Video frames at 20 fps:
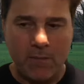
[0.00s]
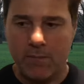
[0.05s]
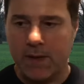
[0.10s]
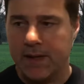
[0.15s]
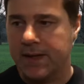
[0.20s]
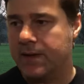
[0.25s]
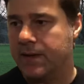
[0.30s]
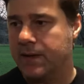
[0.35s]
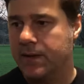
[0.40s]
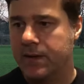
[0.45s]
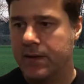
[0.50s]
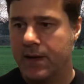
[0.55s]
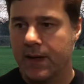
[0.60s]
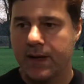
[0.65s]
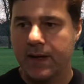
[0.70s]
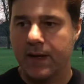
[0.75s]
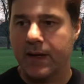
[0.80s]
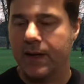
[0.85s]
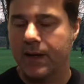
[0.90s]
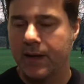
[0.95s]
But in
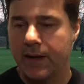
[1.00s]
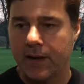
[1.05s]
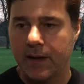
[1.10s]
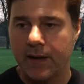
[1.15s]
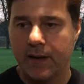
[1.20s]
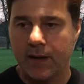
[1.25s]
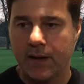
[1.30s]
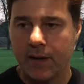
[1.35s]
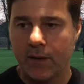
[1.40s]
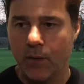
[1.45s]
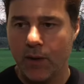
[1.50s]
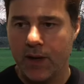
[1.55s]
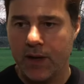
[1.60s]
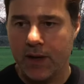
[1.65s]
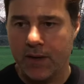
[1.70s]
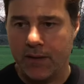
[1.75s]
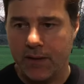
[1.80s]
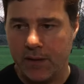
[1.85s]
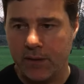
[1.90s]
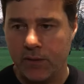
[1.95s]
another way,
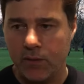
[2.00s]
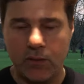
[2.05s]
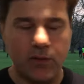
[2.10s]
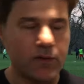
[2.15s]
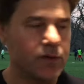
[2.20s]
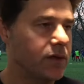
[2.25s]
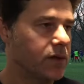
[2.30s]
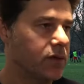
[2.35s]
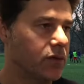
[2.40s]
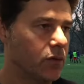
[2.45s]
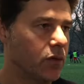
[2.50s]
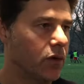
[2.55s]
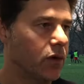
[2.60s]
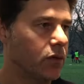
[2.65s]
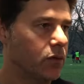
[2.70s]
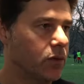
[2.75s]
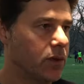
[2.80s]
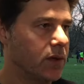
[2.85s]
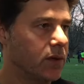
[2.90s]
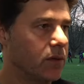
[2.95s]
I think to concede two
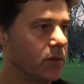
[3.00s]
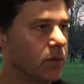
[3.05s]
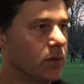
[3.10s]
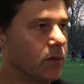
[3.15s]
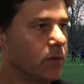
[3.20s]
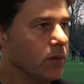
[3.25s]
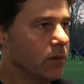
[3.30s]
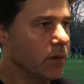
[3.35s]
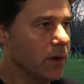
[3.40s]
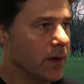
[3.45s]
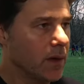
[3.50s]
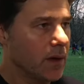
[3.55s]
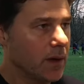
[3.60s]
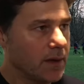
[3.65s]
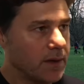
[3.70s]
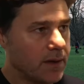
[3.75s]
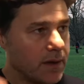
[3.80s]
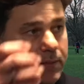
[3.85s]
goals with